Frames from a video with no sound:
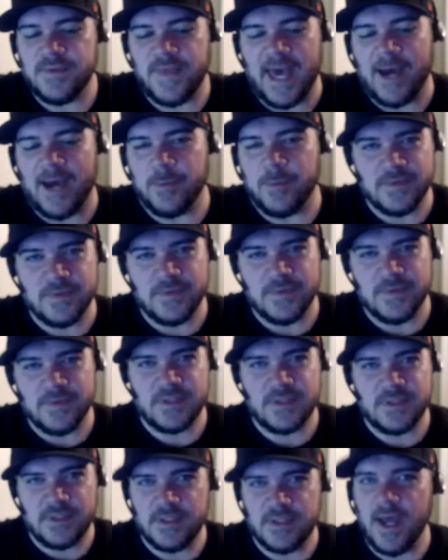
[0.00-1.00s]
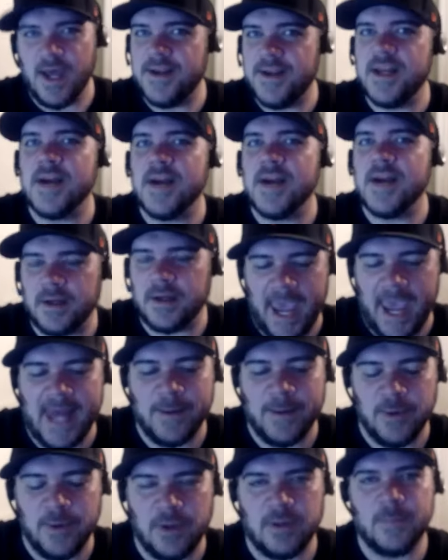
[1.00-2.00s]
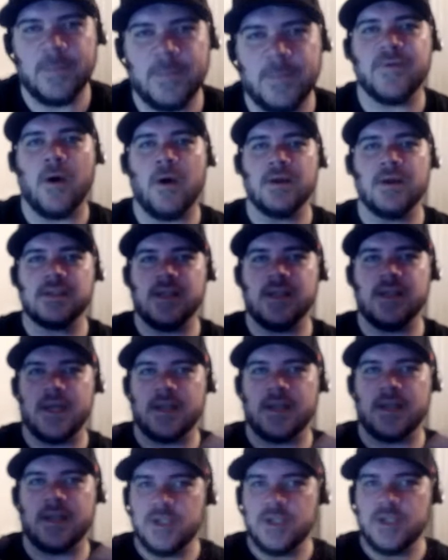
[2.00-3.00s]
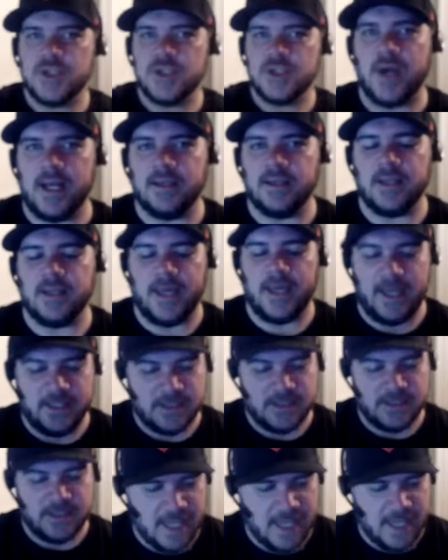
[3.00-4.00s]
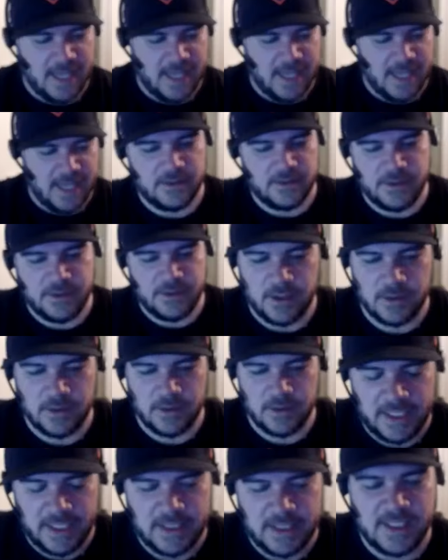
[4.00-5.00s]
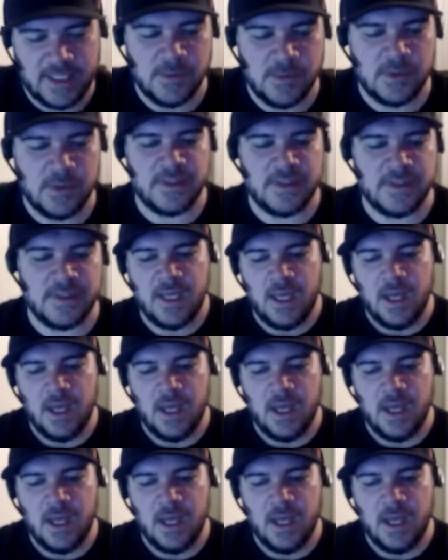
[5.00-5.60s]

that one's a different animal as far as like straight lace down in the dirt indie movies.